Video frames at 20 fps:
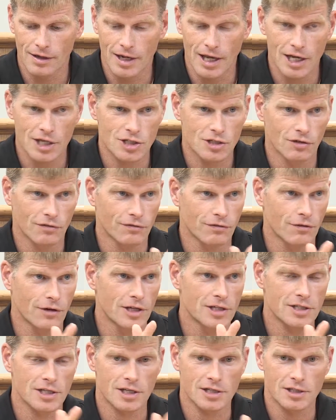National
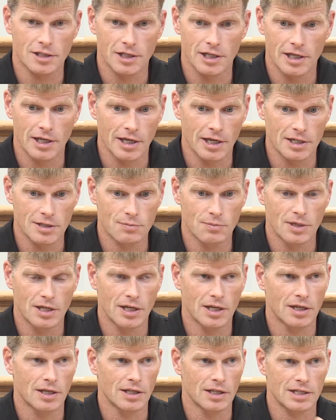Forensics League as
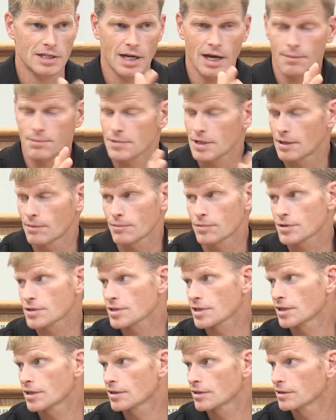being in the top
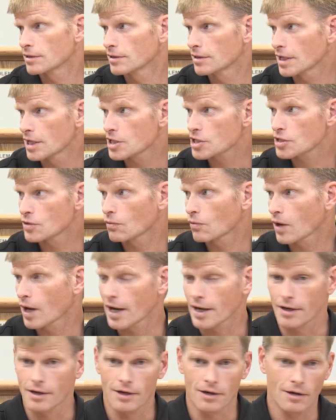10%
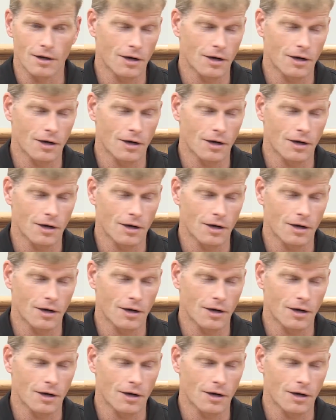nationwide.